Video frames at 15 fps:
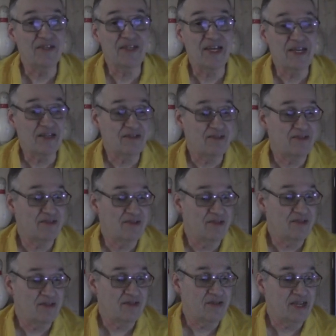says,
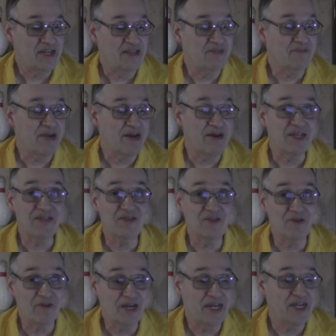that is Mary
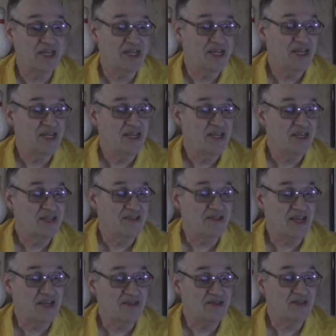Story,
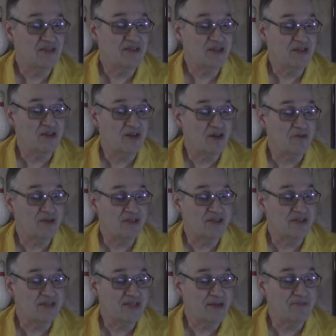says she'll always
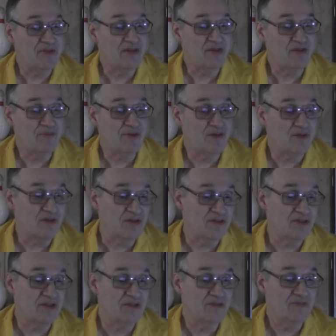accept new
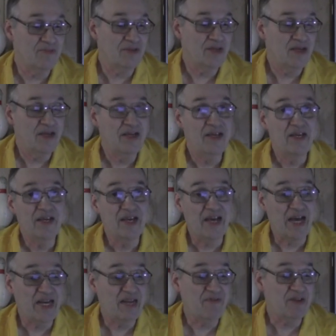bowlers.
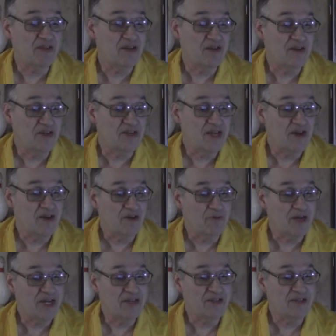I never turn a child
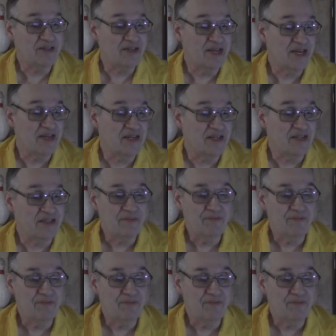away, she said.